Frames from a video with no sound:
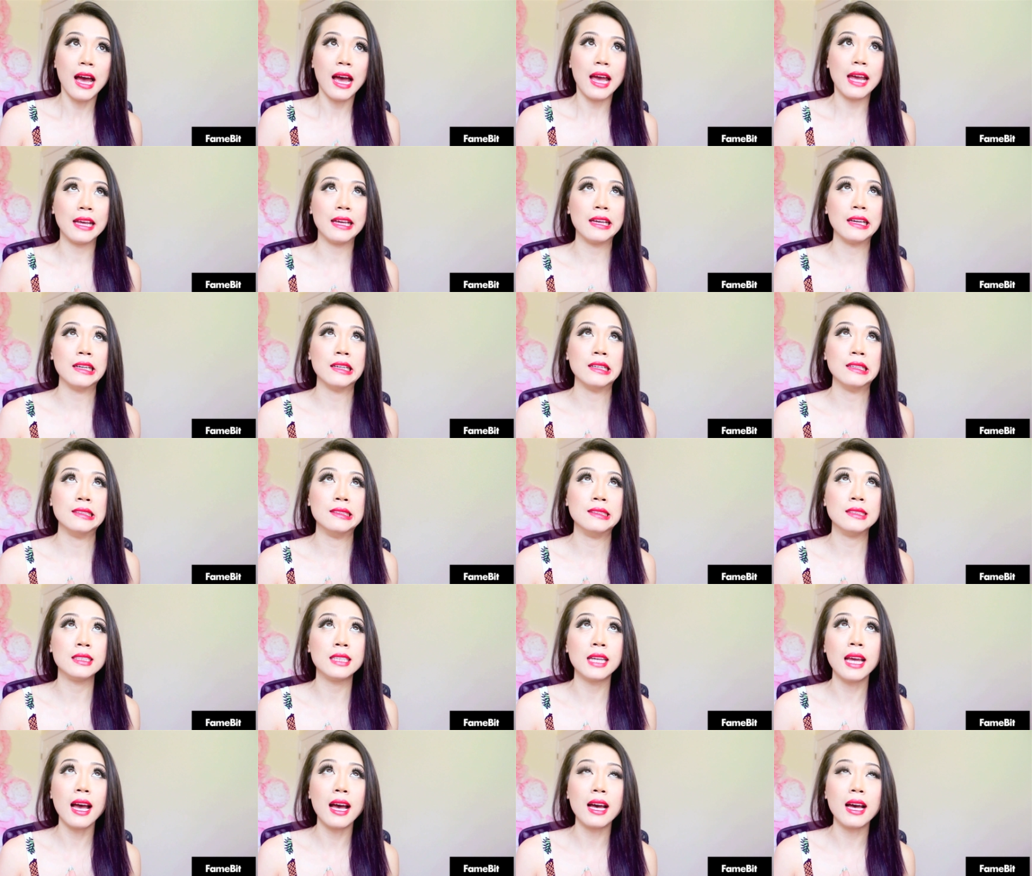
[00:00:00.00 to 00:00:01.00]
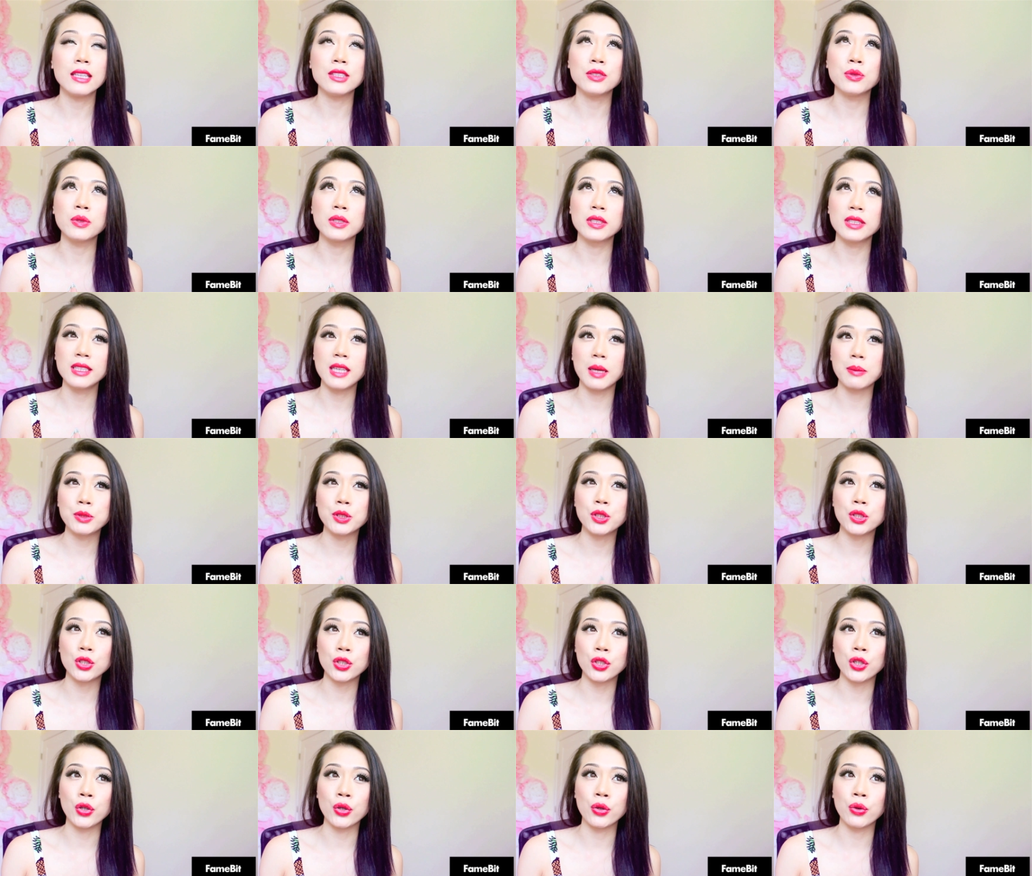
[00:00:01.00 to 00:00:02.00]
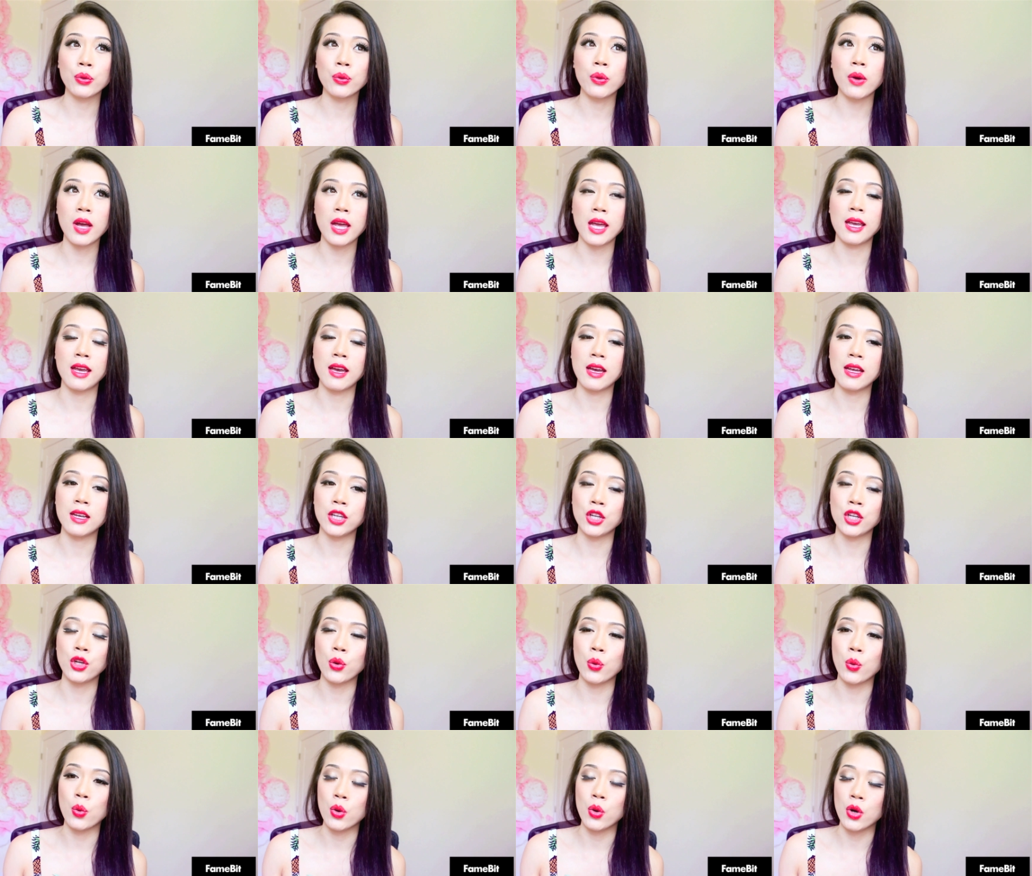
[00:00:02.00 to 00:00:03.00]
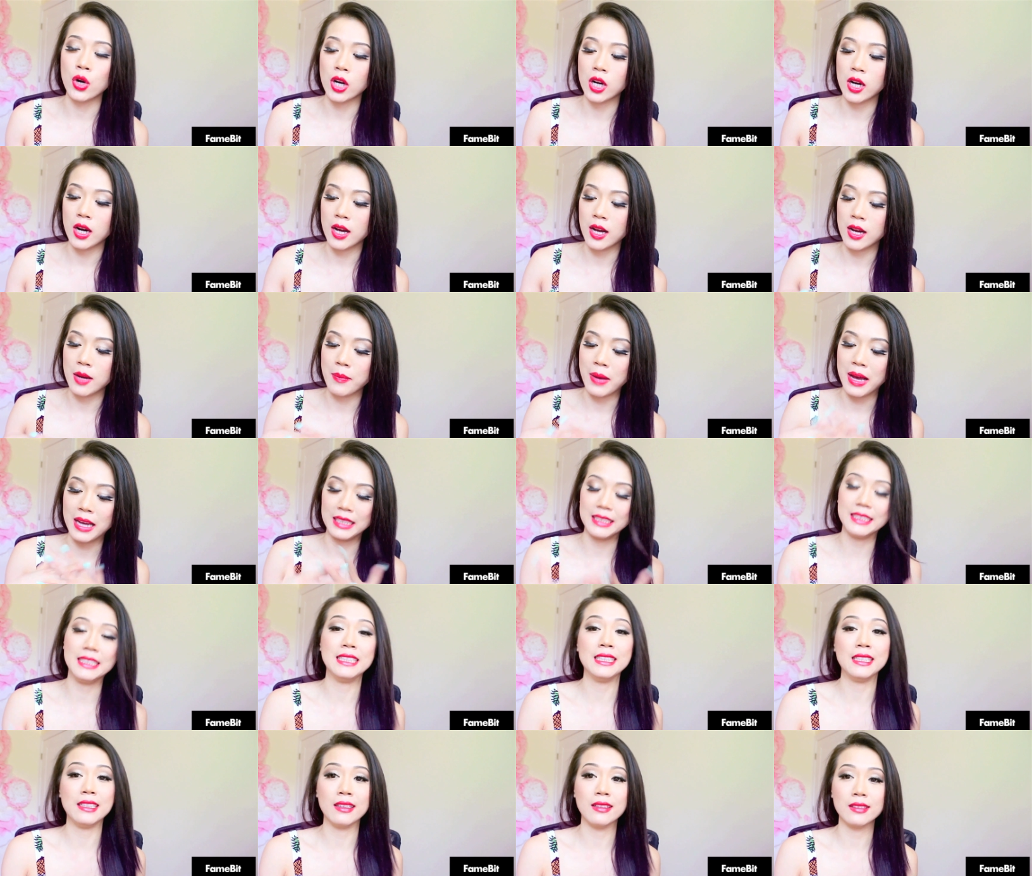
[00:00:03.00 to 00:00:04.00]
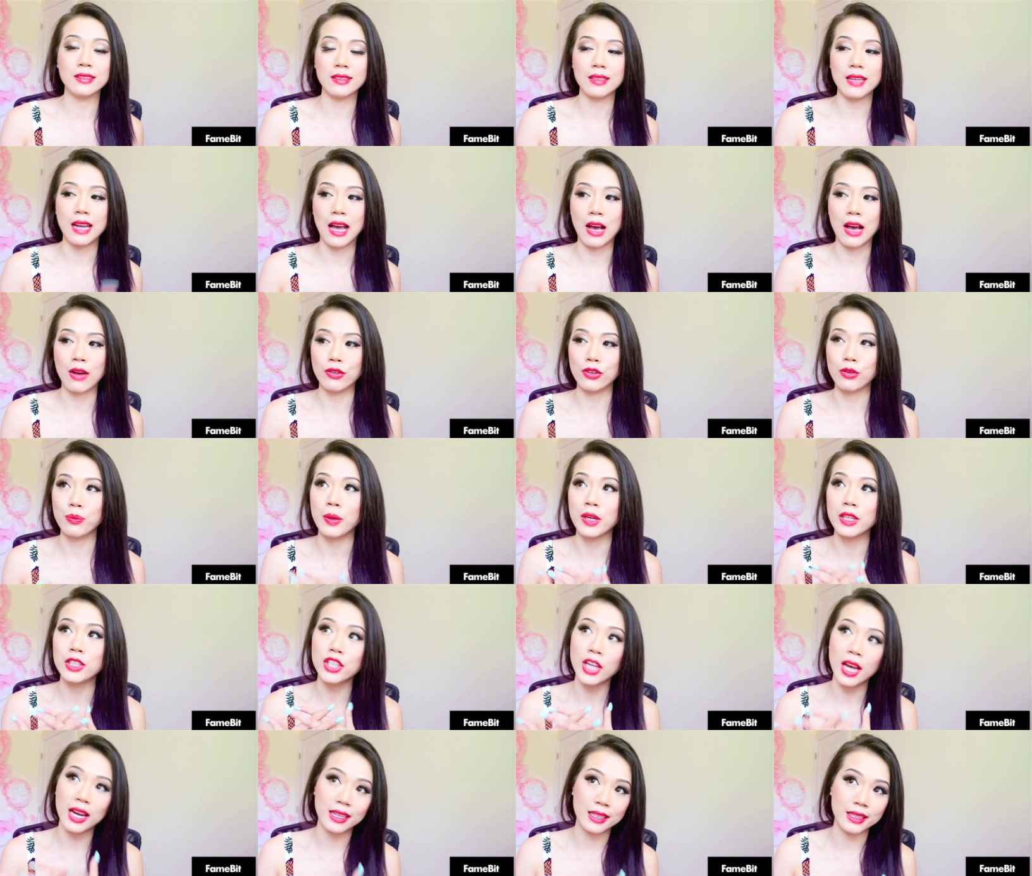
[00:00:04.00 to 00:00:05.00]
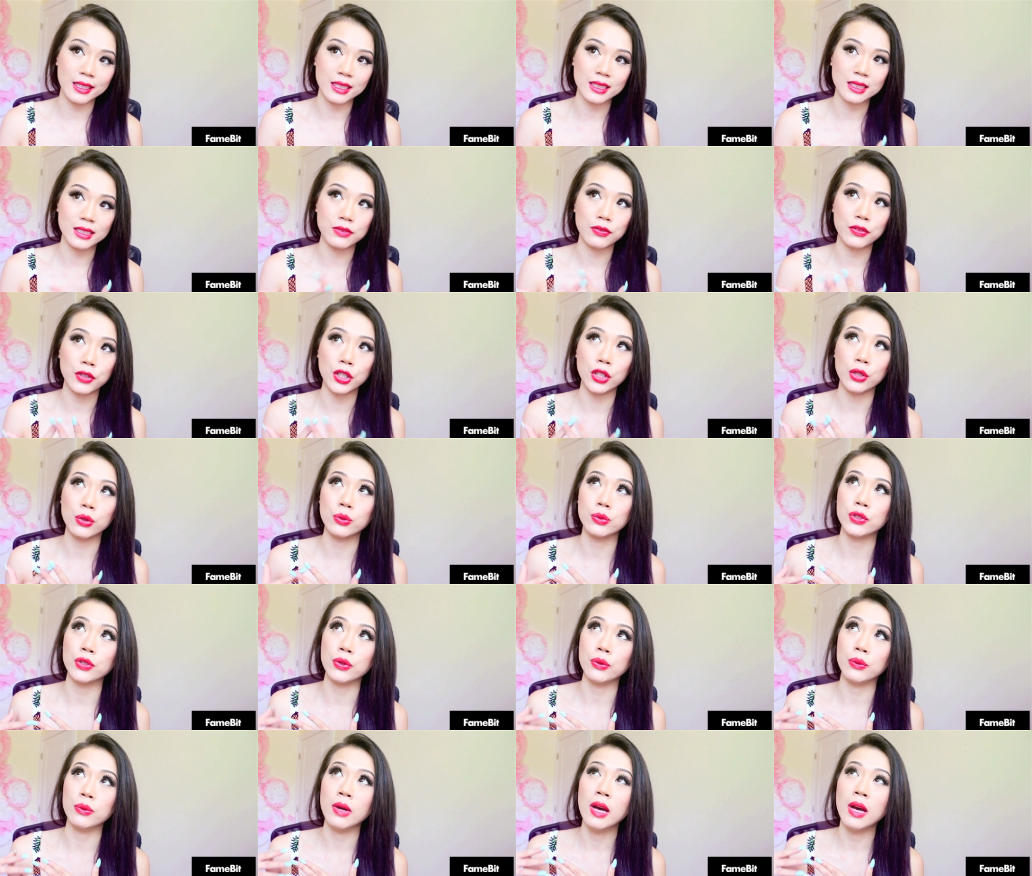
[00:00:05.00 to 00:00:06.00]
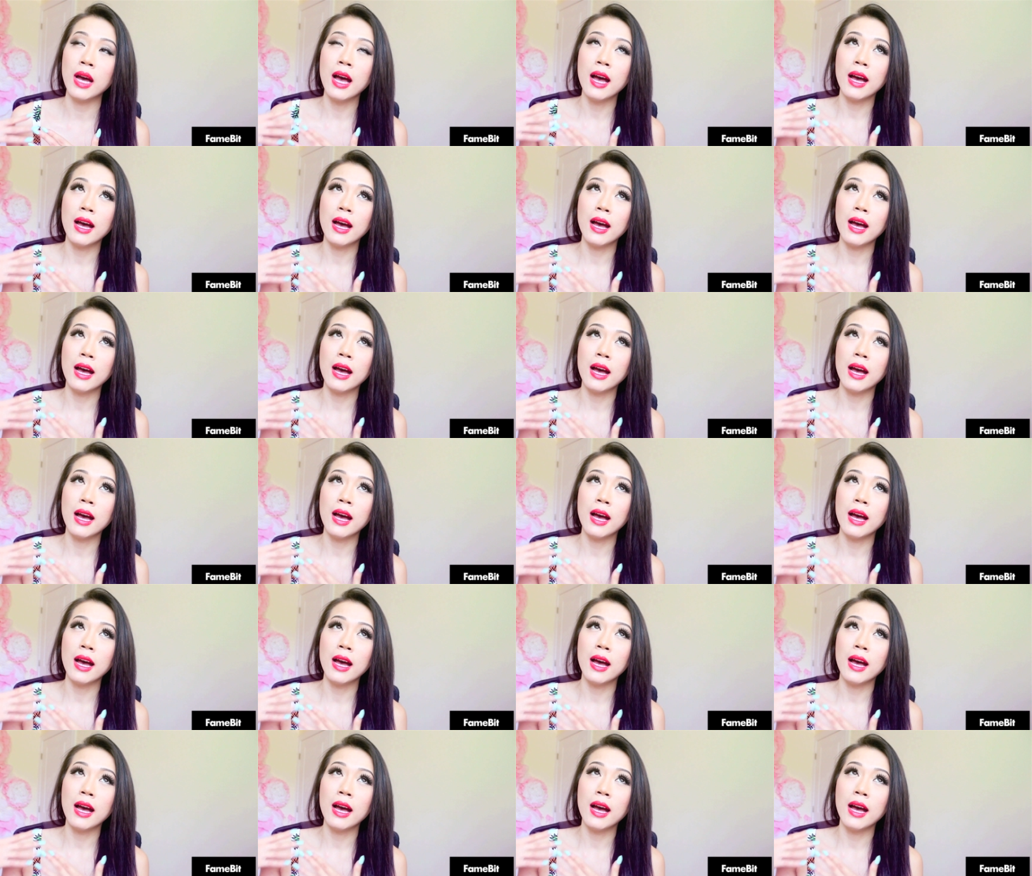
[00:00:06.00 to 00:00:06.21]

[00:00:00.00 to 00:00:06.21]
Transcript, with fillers: and yeah it's really up to you and your um, ideas on how you pitch ideas for you to